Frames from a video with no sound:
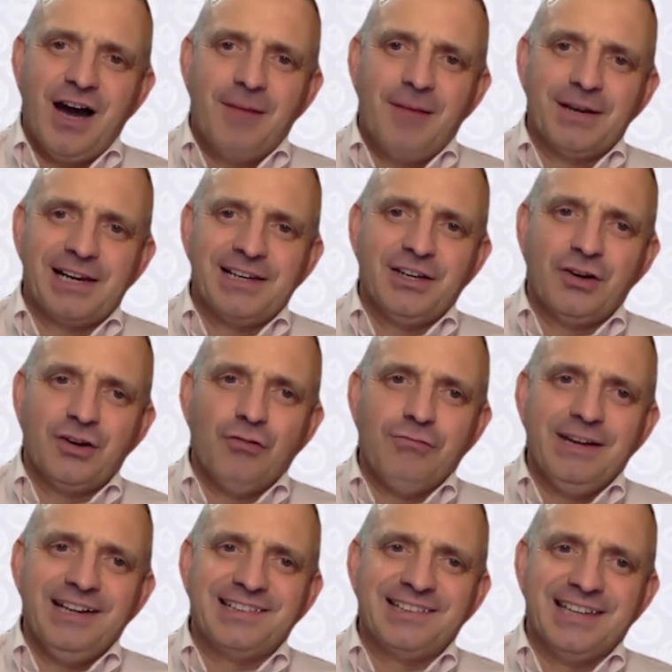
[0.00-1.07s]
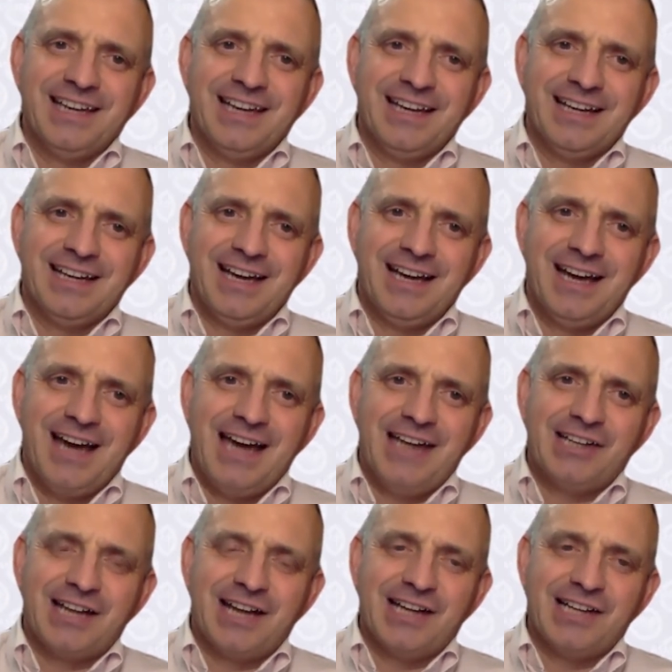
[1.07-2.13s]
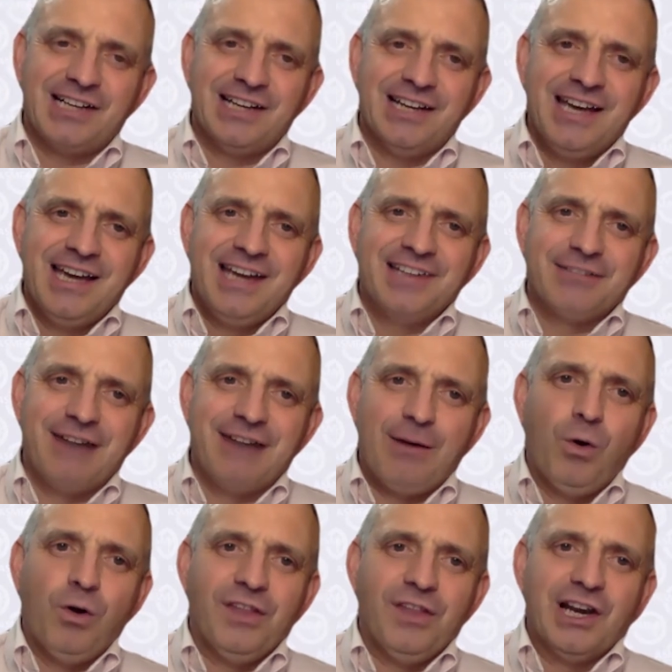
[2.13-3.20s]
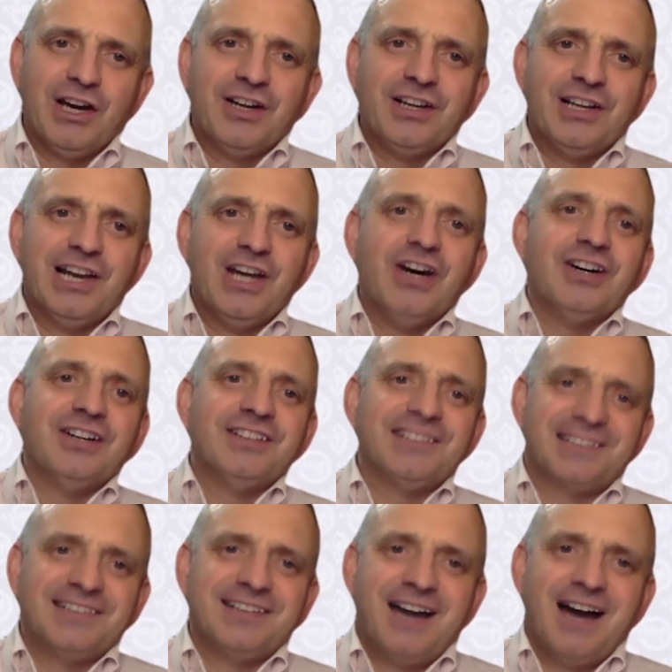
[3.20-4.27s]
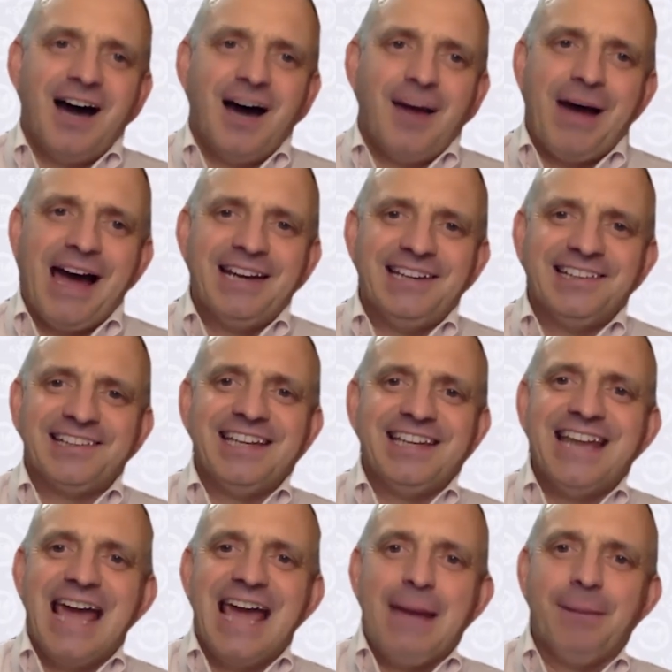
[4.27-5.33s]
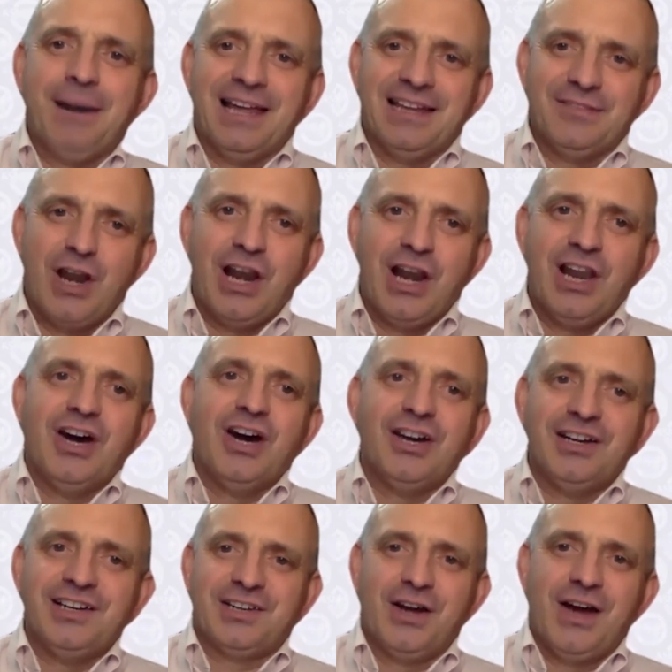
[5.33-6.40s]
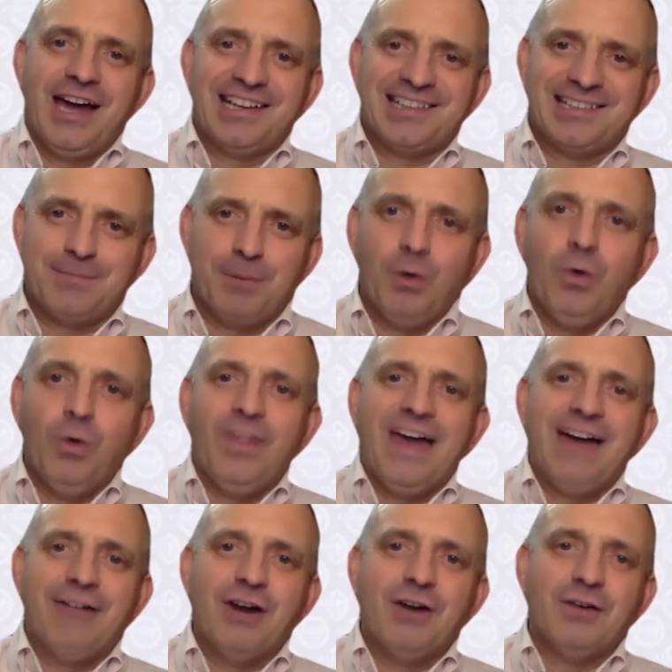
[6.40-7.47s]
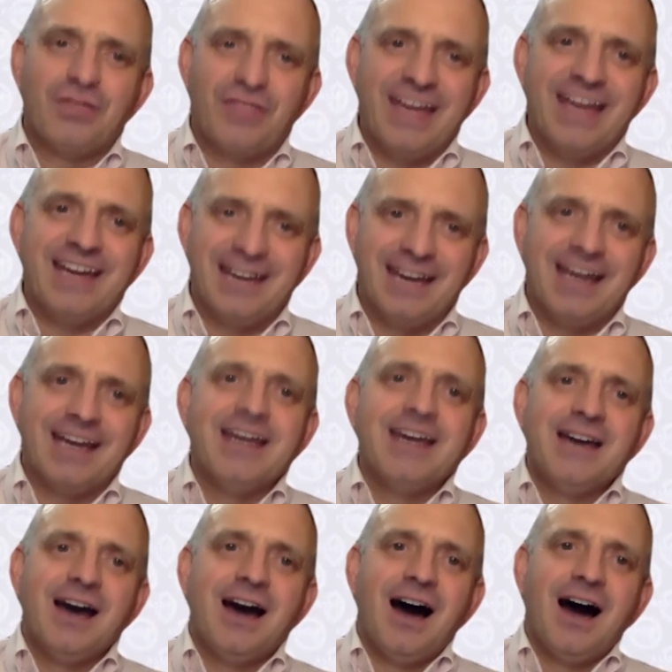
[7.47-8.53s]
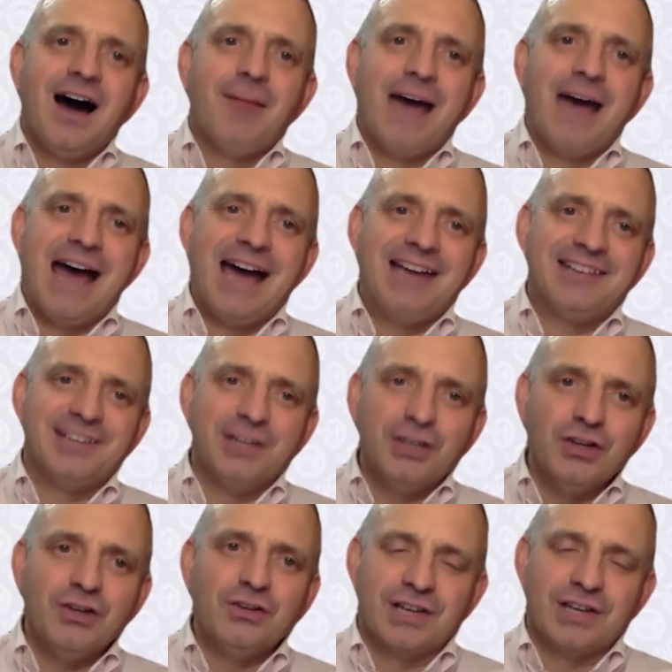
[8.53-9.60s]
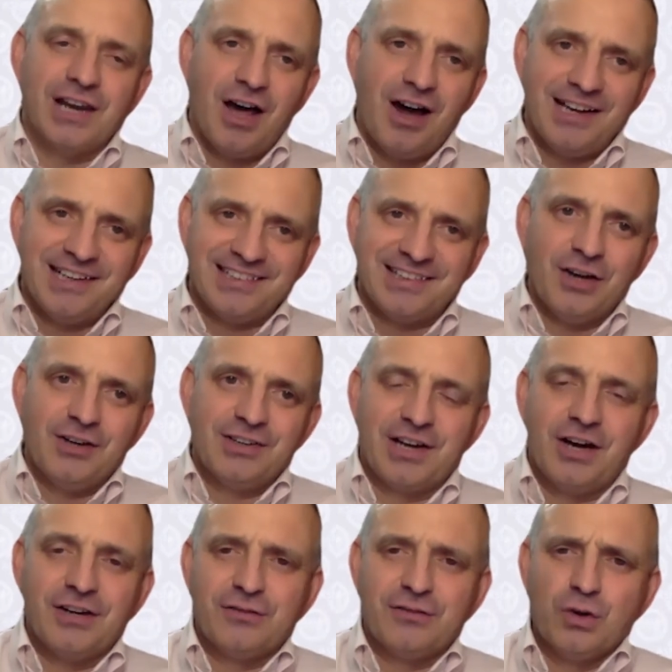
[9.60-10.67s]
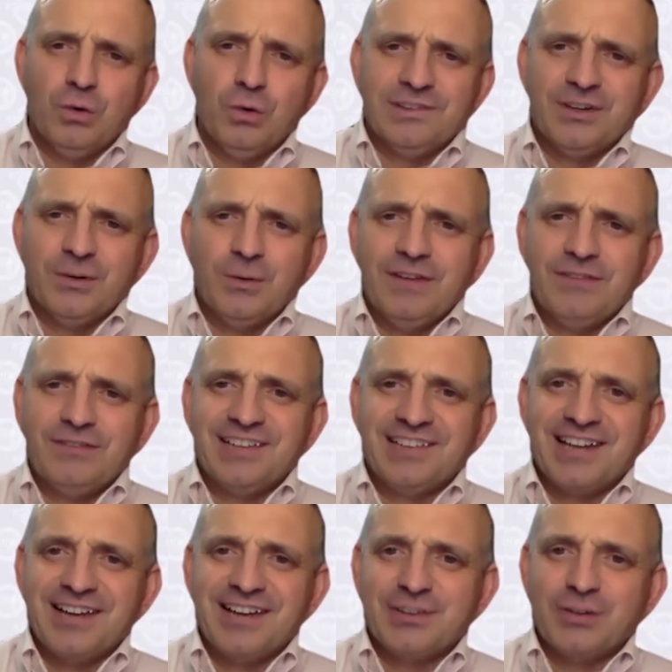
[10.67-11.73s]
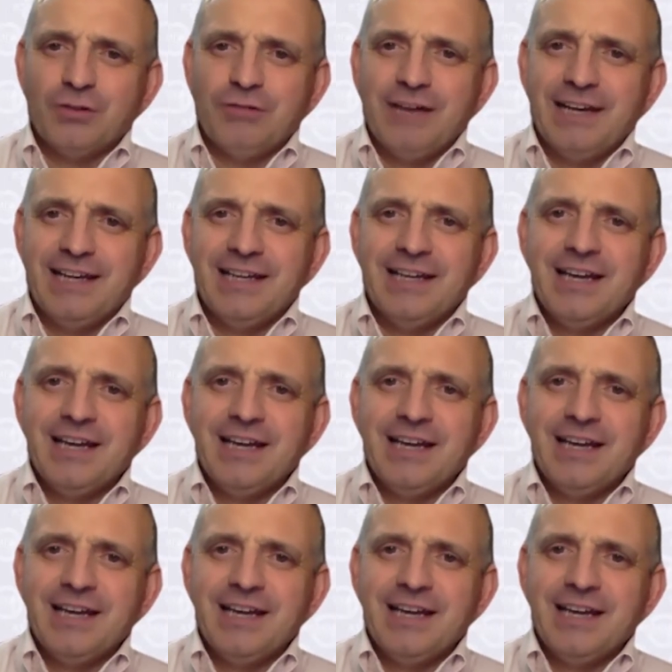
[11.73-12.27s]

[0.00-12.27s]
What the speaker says: clinical reasoning education is around what the learner learns, and it's enabling the learner to explore their own thinking and to utilize those kind of tools that we've discussed already.